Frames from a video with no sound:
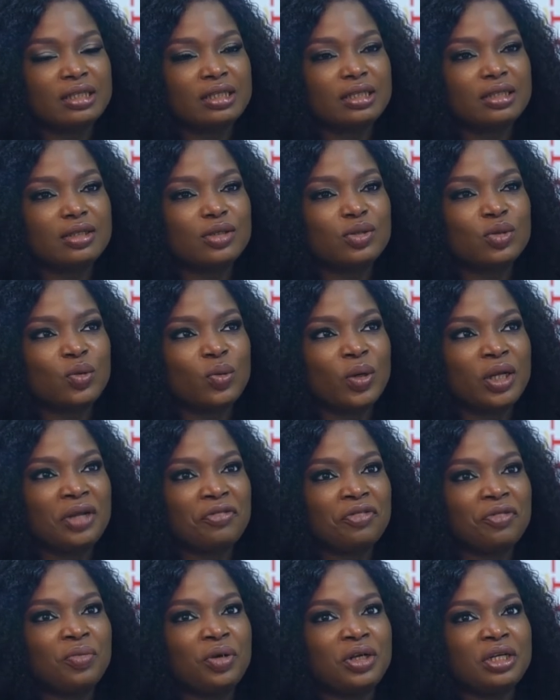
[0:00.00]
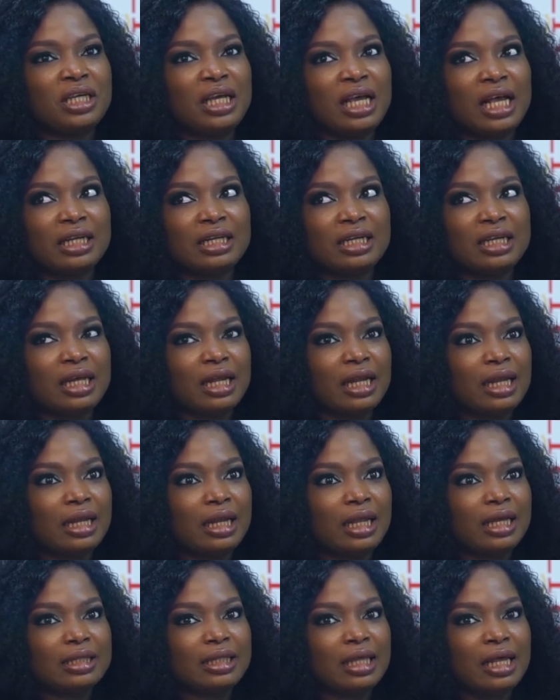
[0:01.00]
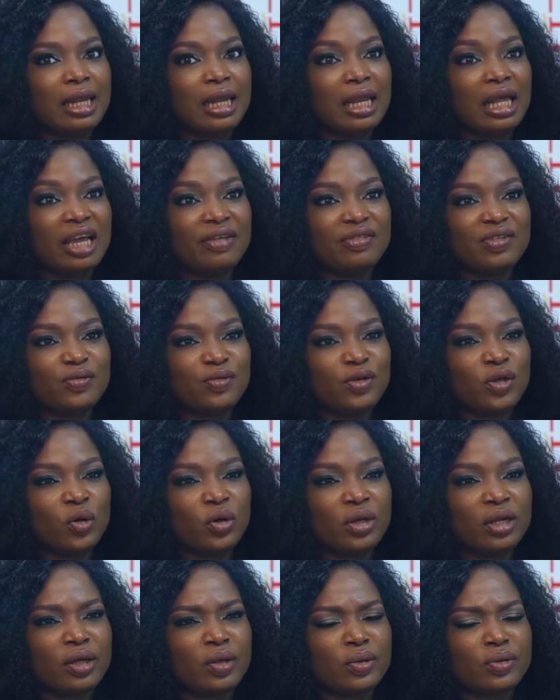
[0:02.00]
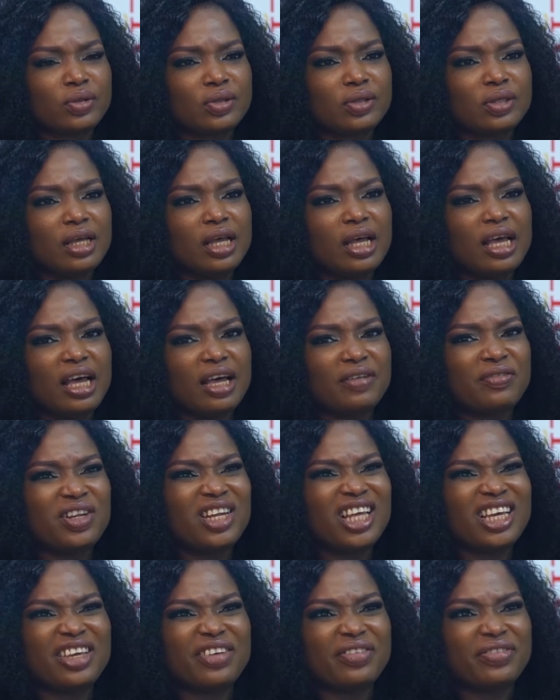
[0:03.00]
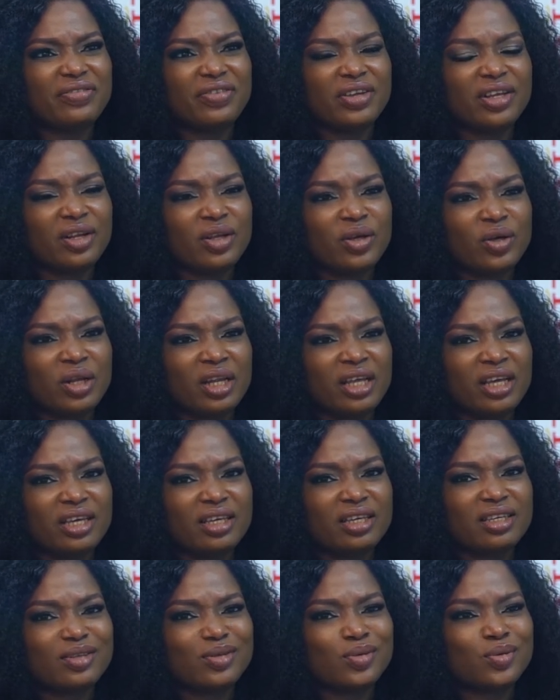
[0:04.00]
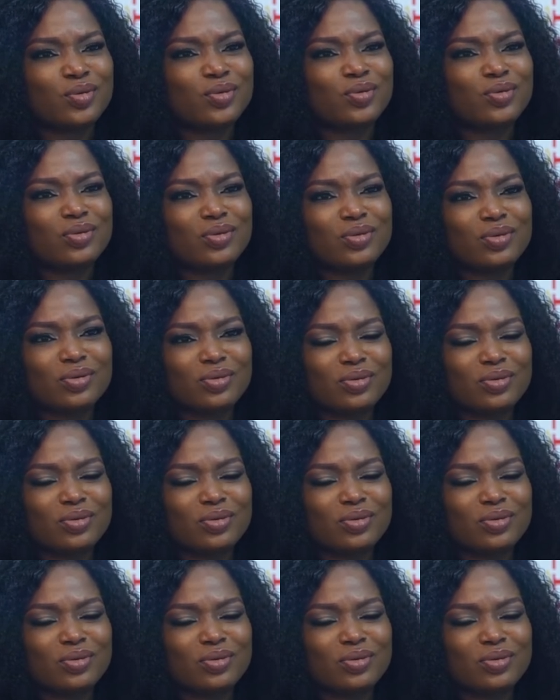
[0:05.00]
So when everybody had their, like, their lives figured out, I felt like a failure. Like, so